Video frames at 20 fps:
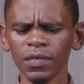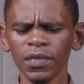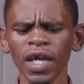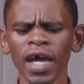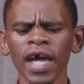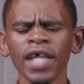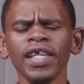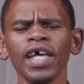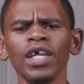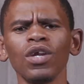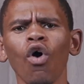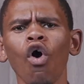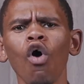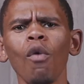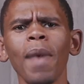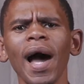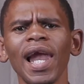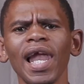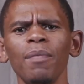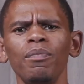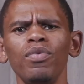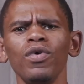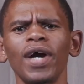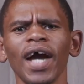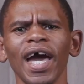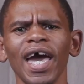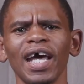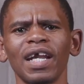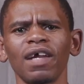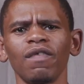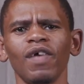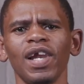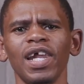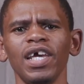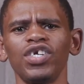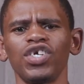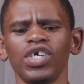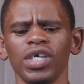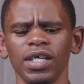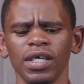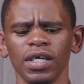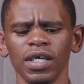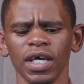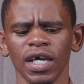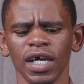and then how bala buka ya revelation